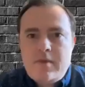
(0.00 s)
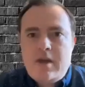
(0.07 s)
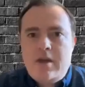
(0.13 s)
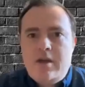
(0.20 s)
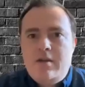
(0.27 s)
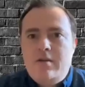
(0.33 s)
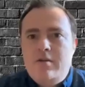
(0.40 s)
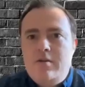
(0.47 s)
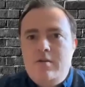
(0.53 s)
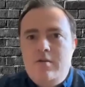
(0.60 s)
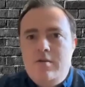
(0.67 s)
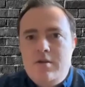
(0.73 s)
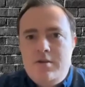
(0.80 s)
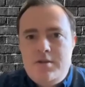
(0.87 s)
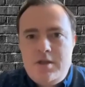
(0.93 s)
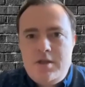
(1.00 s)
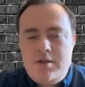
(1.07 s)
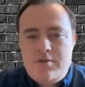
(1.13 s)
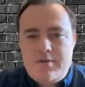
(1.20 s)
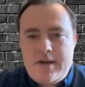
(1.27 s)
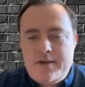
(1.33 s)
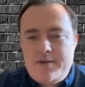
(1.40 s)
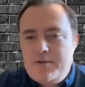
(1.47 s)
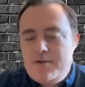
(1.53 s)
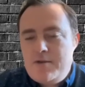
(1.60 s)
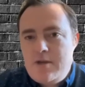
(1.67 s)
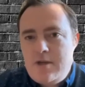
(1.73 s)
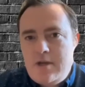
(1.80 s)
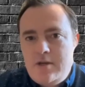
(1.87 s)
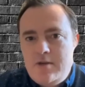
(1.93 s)
and you can see trends,
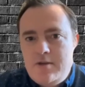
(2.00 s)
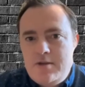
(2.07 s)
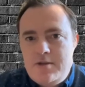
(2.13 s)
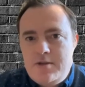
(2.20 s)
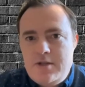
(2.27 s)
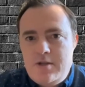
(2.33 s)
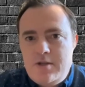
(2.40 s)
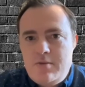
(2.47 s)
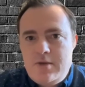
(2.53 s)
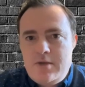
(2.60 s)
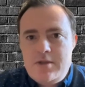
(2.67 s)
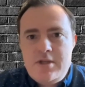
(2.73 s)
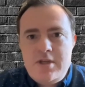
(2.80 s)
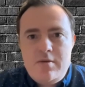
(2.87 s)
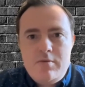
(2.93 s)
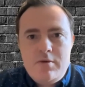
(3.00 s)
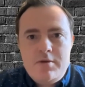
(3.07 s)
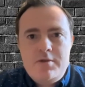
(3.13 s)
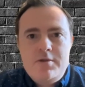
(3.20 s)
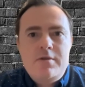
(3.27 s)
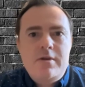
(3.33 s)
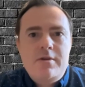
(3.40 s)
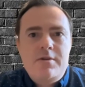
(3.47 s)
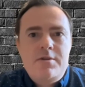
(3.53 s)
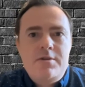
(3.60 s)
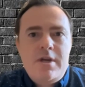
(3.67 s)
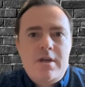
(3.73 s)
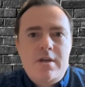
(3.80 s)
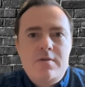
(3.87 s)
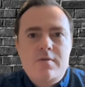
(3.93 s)
and you can see when keywords start to
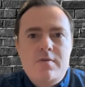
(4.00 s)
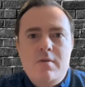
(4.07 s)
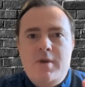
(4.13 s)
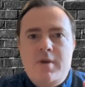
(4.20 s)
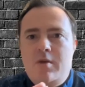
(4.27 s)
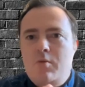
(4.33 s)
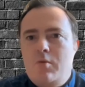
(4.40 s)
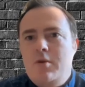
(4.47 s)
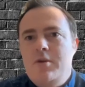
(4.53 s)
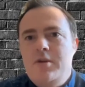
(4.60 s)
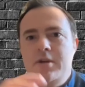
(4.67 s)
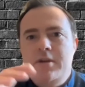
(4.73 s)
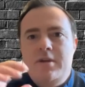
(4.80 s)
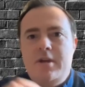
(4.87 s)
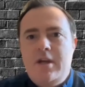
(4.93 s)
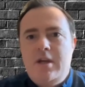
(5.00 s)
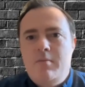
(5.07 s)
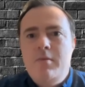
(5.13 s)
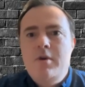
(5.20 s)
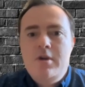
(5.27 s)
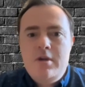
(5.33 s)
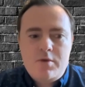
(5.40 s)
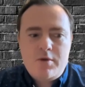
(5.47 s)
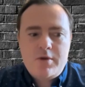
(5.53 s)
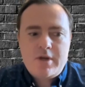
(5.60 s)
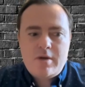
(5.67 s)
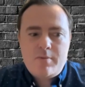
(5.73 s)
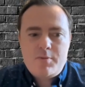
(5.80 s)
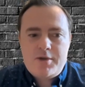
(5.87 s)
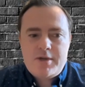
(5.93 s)
change. So the main word in the name going
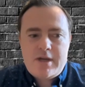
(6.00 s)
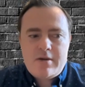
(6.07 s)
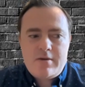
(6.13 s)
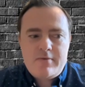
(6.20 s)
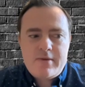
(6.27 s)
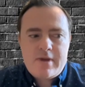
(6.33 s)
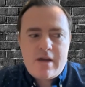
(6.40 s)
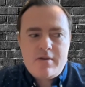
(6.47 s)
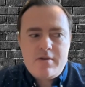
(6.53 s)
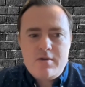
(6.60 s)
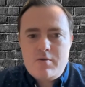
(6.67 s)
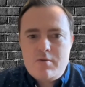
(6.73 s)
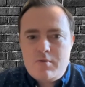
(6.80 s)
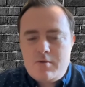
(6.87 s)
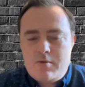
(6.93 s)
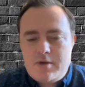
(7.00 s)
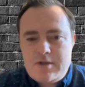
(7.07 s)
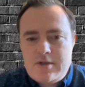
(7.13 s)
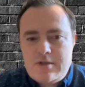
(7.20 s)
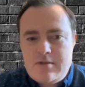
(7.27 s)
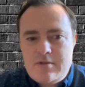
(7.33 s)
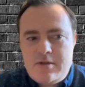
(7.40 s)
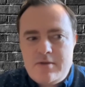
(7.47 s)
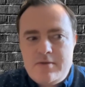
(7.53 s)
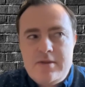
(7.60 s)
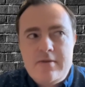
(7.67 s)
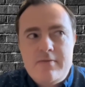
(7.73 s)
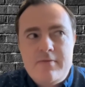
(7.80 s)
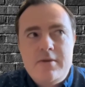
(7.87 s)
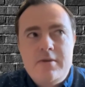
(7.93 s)
up or down in value, or you know,
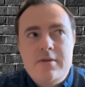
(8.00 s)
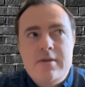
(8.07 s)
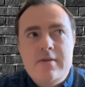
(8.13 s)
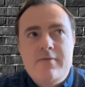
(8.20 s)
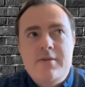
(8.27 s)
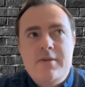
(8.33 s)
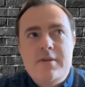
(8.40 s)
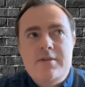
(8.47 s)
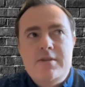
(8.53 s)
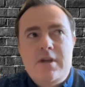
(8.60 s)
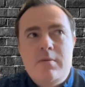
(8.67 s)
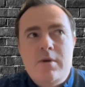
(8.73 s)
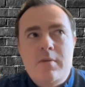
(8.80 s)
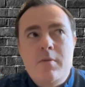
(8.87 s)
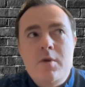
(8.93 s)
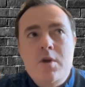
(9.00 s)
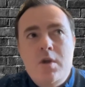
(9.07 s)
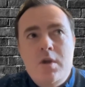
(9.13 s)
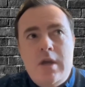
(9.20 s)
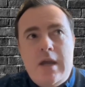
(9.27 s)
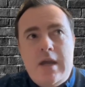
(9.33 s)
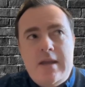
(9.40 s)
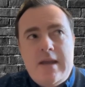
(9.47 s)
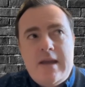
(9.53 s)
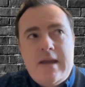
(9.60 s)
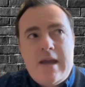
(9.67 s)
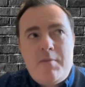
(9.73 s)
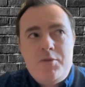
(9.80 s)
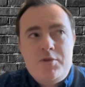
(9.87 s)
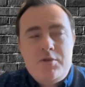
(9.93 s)
different things that come up. And that
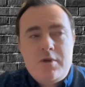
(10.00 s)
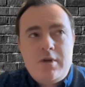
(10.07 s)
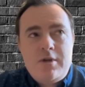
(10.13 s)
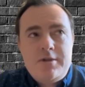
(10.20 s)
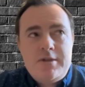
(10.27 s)
happens all the